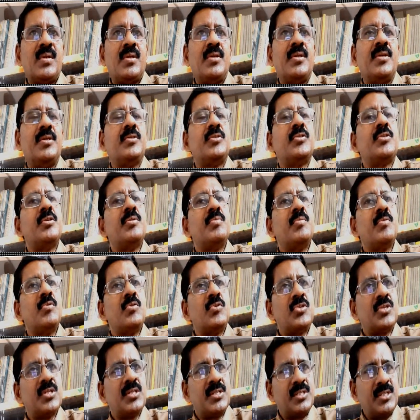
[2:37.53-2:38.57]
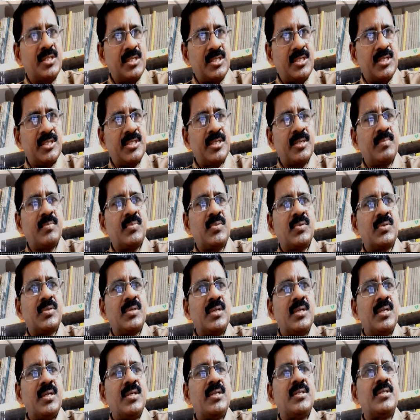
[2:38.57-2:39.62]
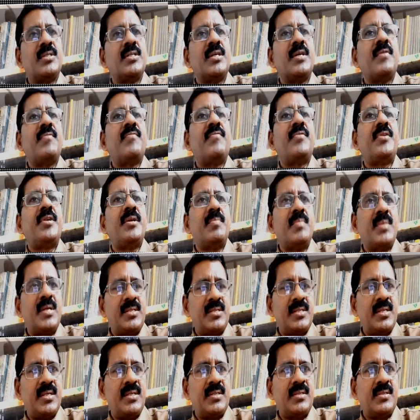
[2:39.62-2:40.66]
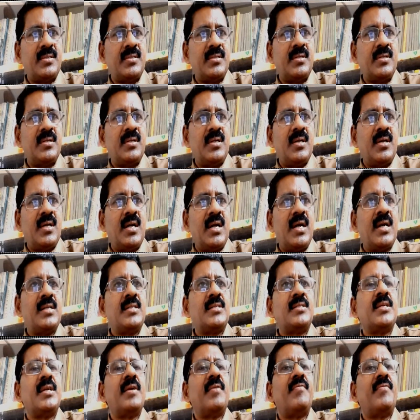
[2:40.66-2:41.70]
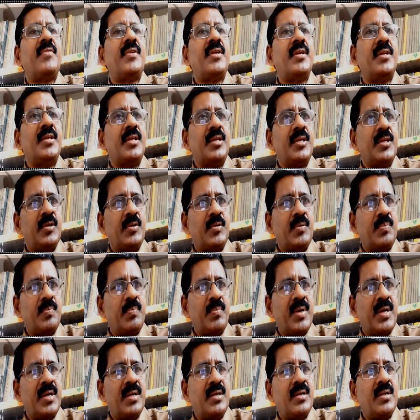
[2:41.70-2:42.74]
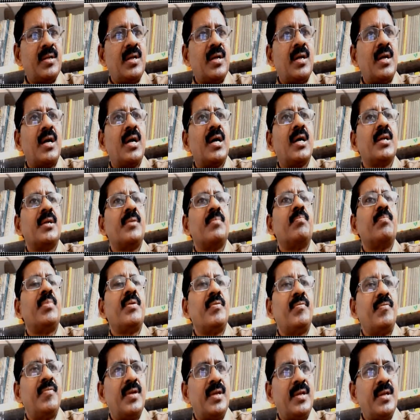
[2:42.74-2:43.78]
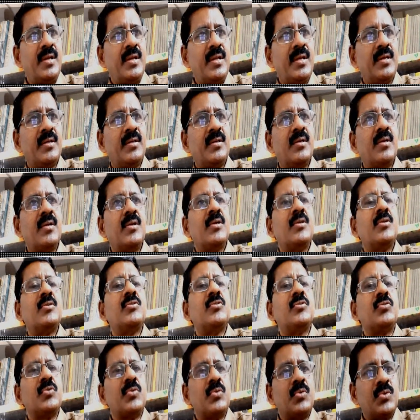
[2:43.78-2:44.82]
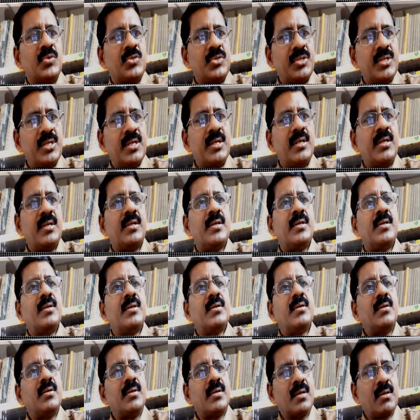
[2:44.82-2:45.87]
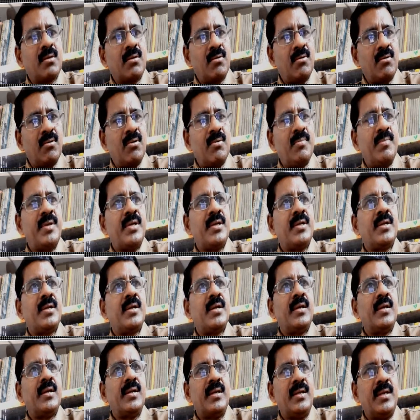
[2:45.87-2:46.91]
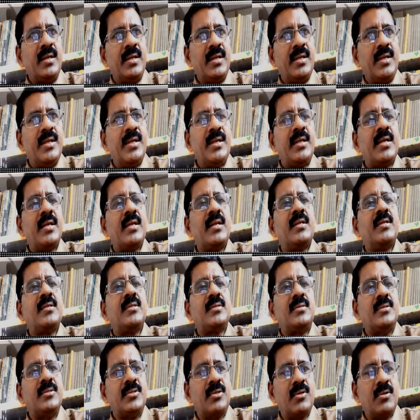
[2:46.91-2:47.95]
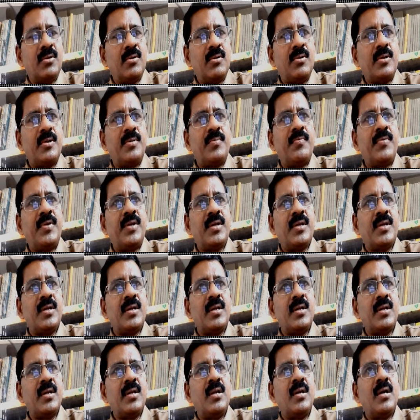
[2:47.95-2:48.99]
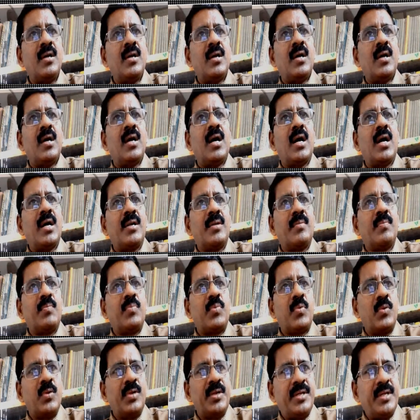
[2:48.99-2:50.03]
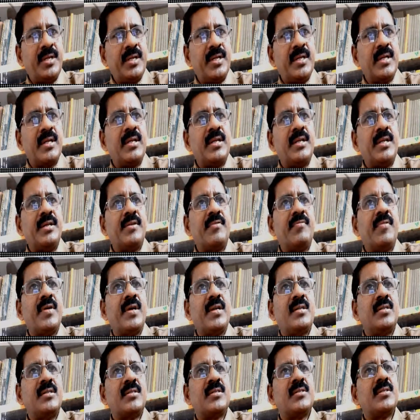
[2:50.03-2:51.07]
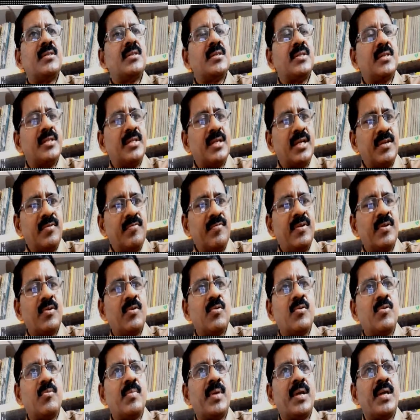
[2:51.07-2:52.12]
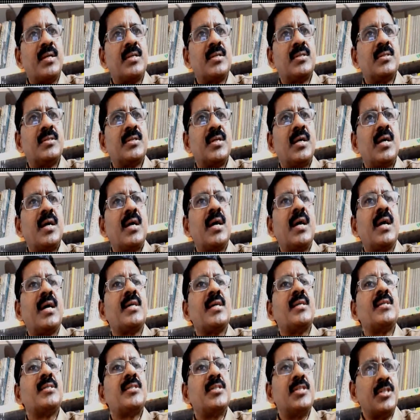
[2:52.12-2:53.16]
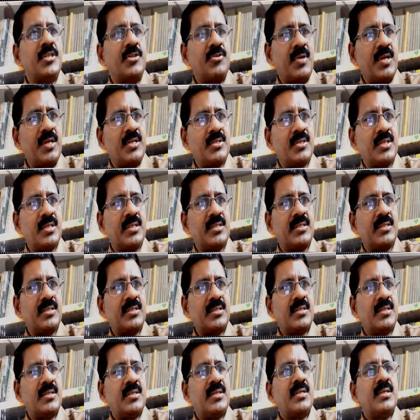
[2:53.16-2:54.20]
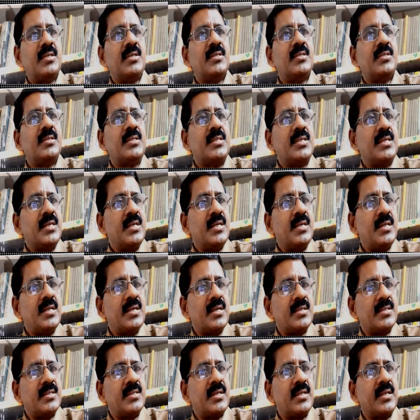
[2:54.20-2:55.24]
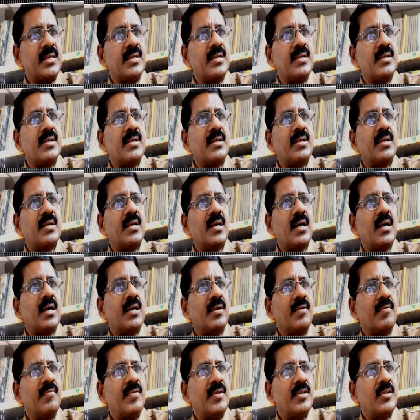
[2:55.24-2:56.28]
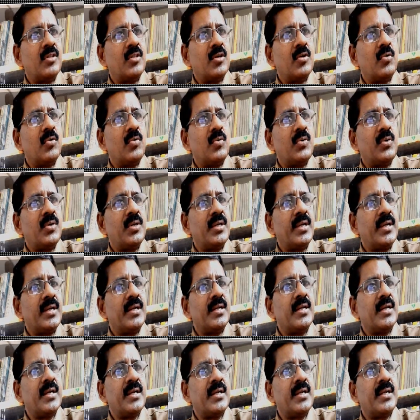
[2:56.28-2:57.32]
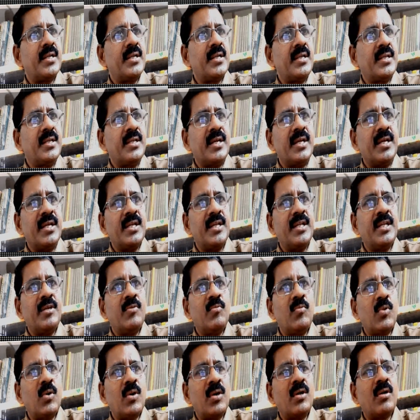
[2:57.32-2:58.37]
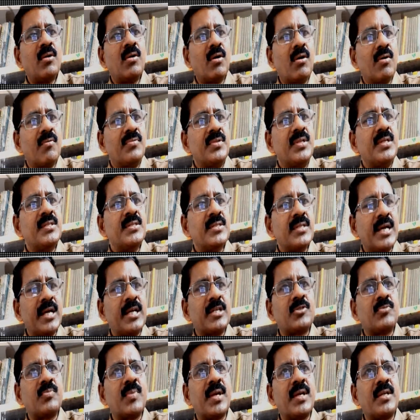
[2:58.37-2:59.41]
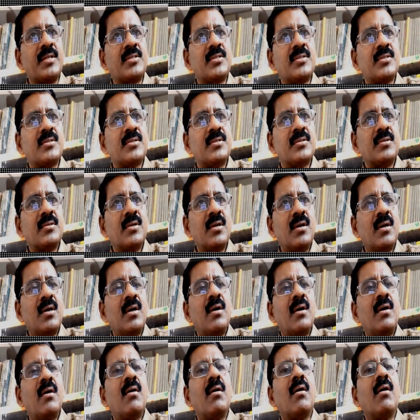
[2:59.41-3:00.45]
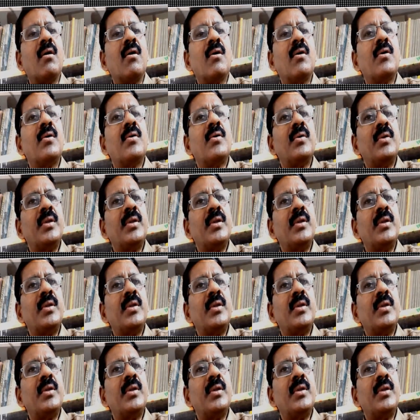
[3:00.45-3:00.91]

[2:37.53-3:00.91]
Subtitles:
distribution systems, safety measures and safety equipment and prevailing social, economic, legal, geographical and political events, environments and situations seriously and without neglecting any one of these aspects, all